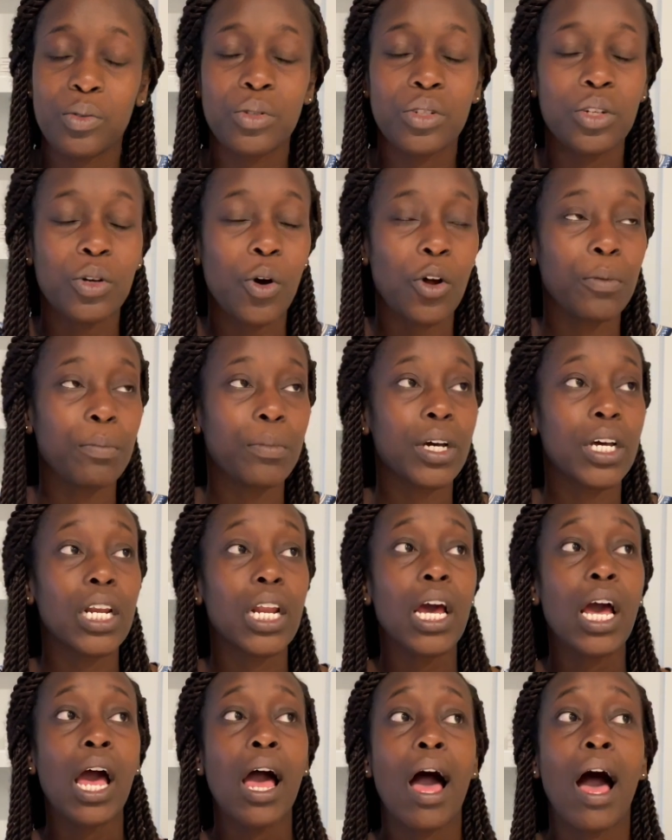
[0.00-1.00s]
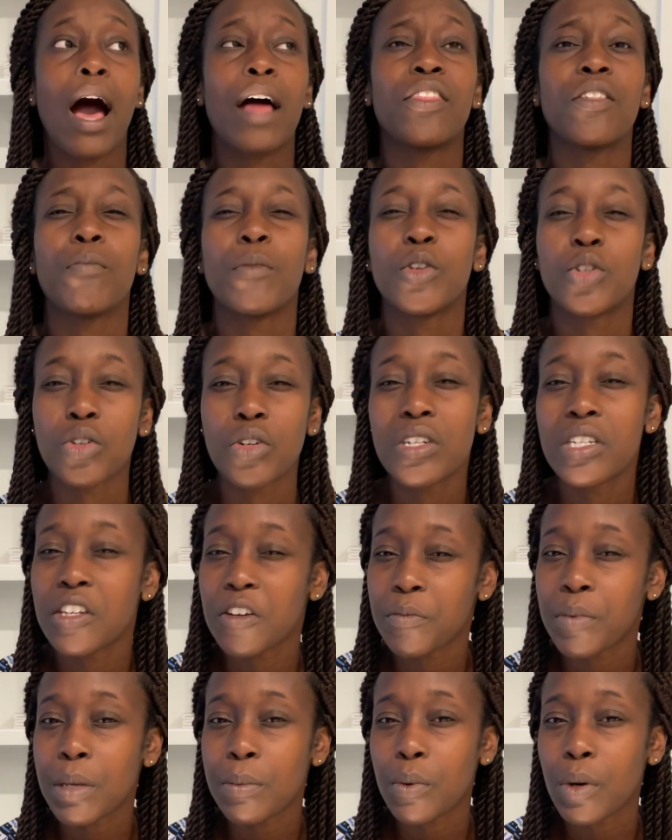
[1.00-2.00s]
secondment, and the majority of
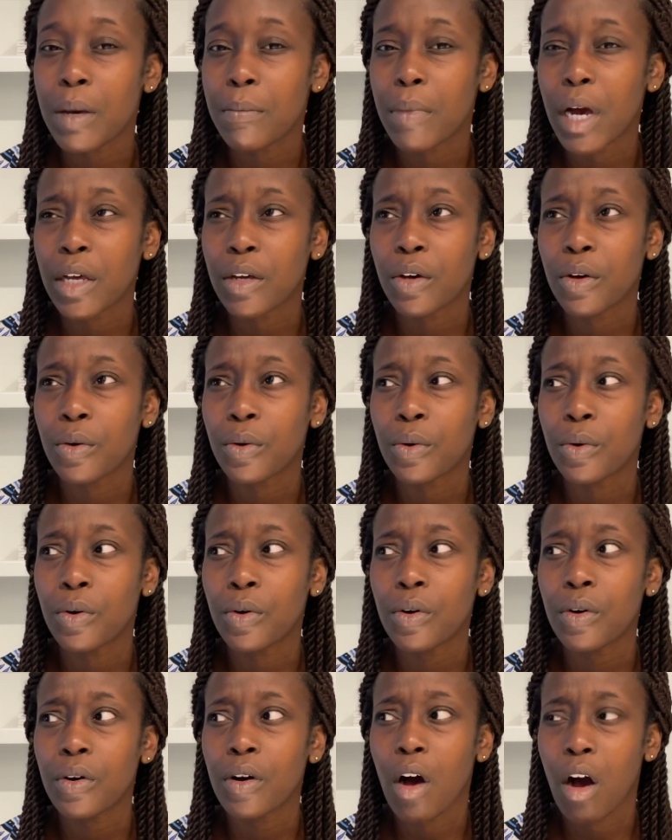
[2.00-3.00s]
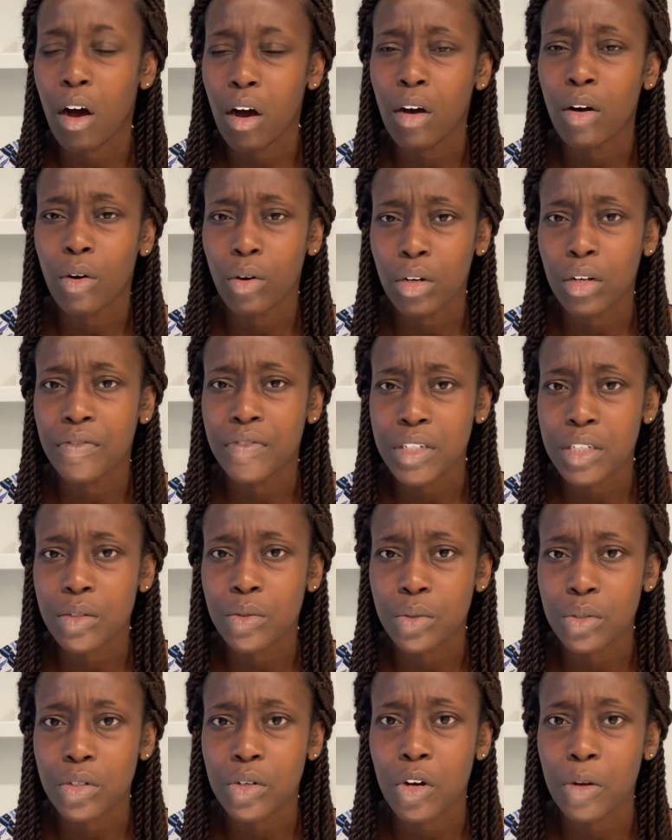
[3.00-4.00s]
people in my cohort are on a
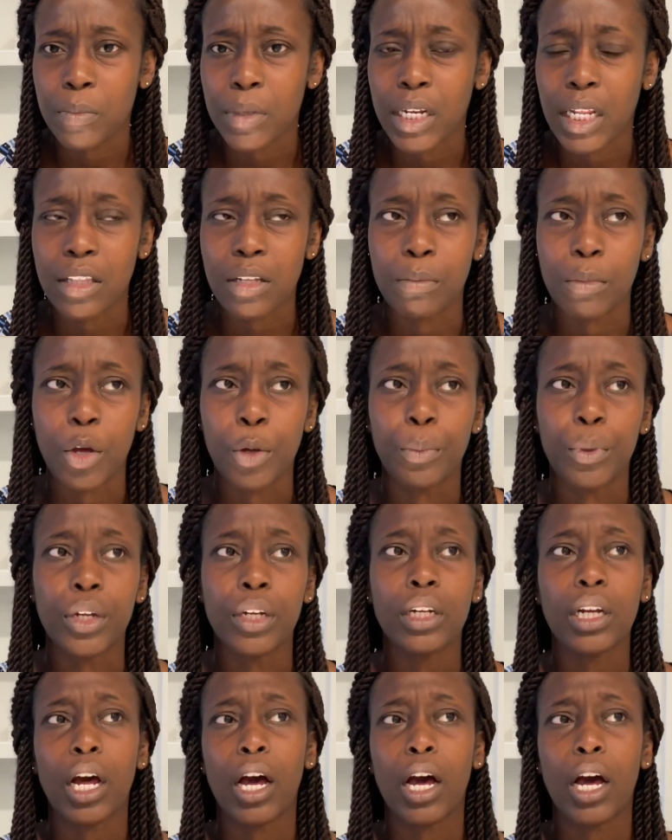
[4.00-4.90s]
physical secondment at the moment.